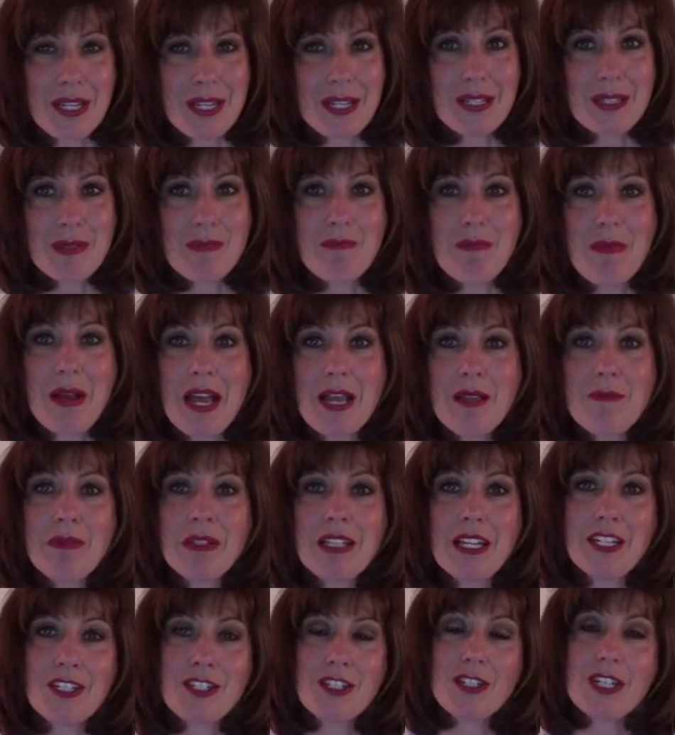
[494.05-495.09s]
and it's my
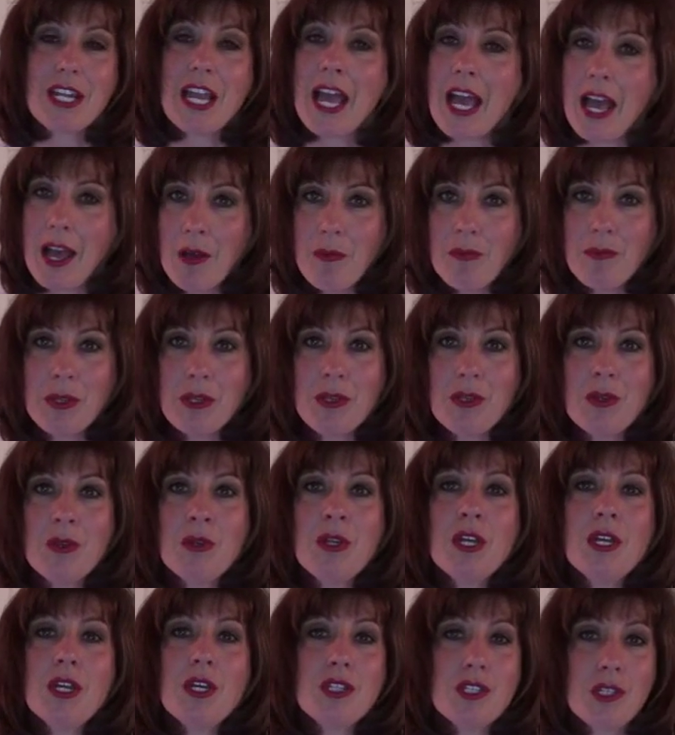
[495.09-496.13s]
pleasure to help you